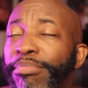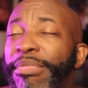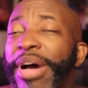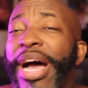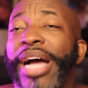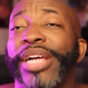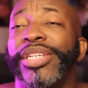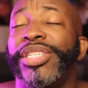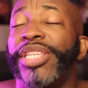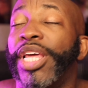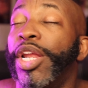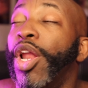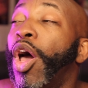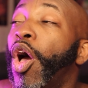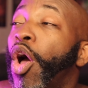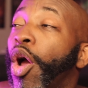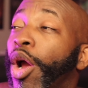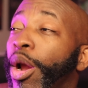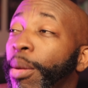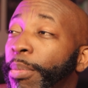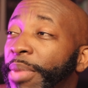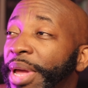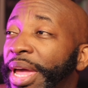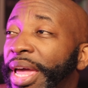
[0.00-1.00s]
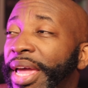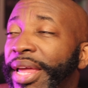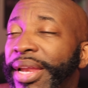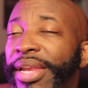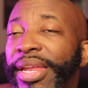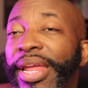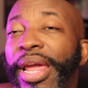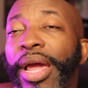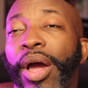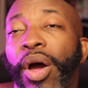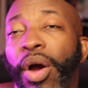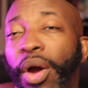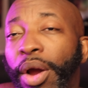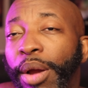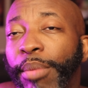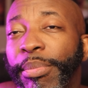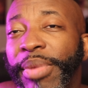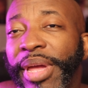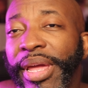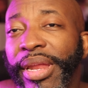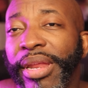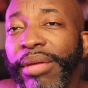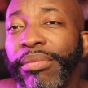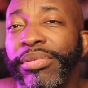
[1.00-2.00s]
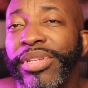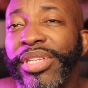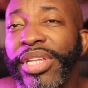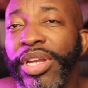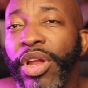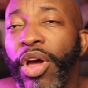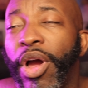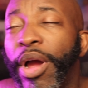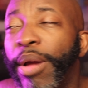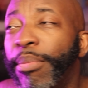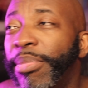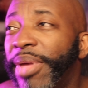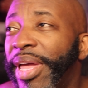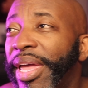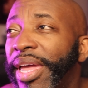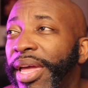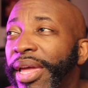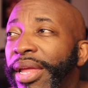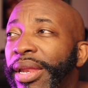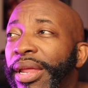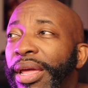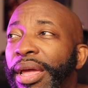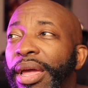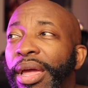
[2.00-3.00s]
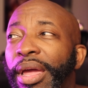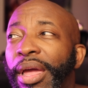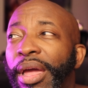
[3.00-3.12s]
Maj said, our bed? Yeah, our bed. He was in our bed.